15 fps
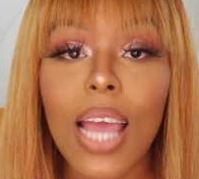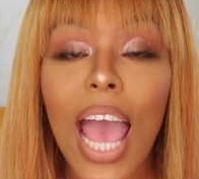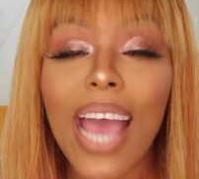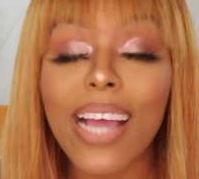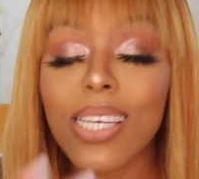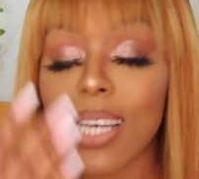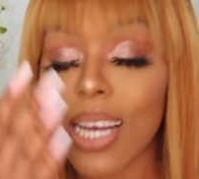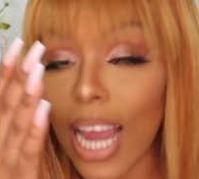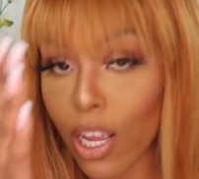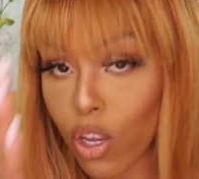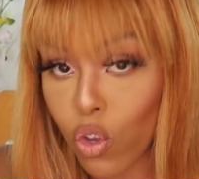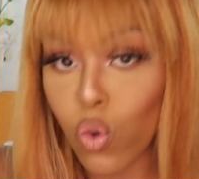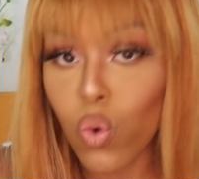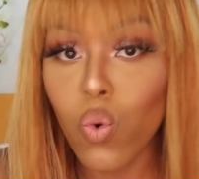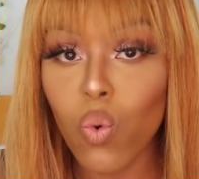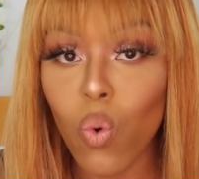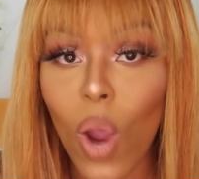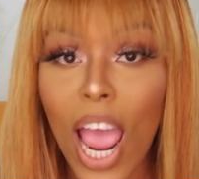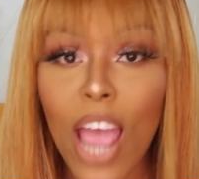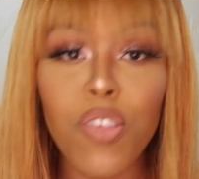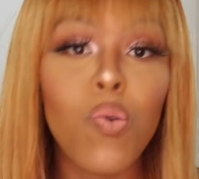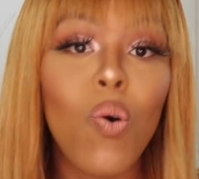at like you
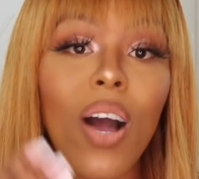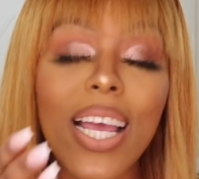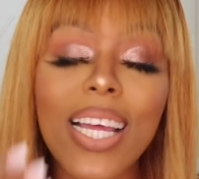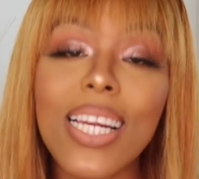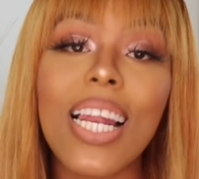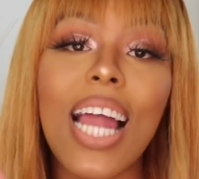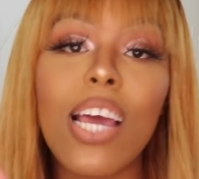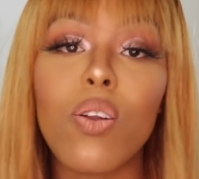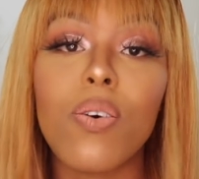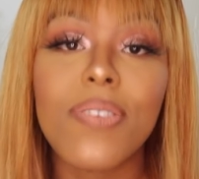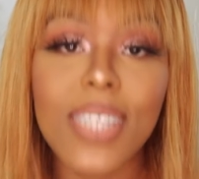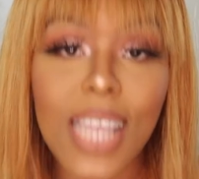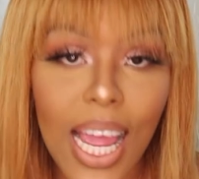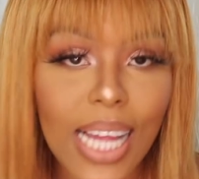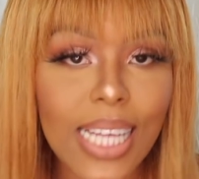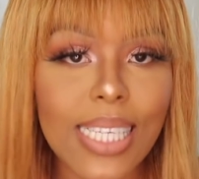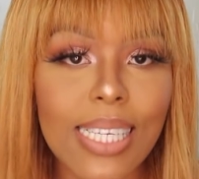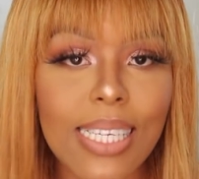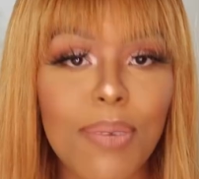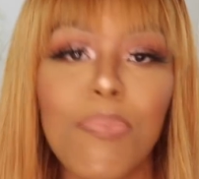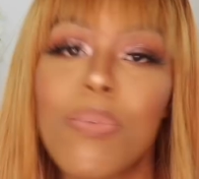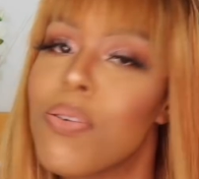and you are in line of sight,
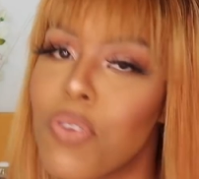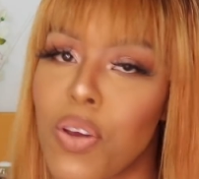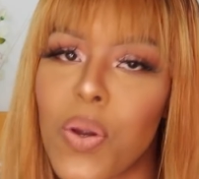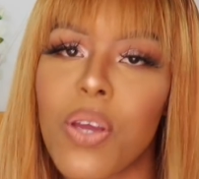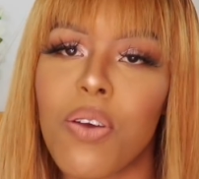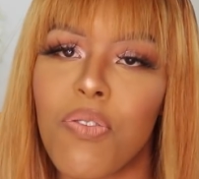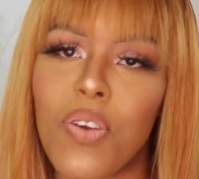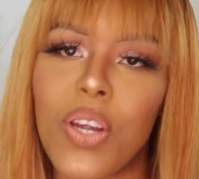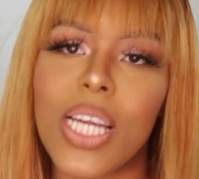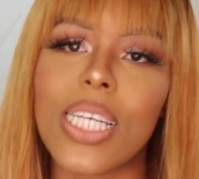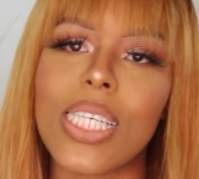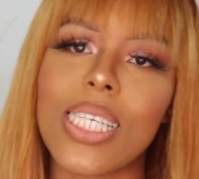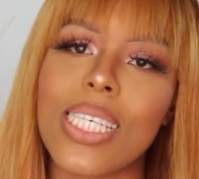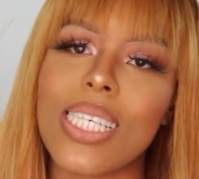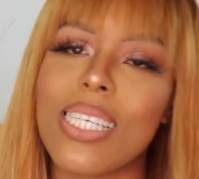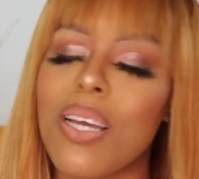be very afraid.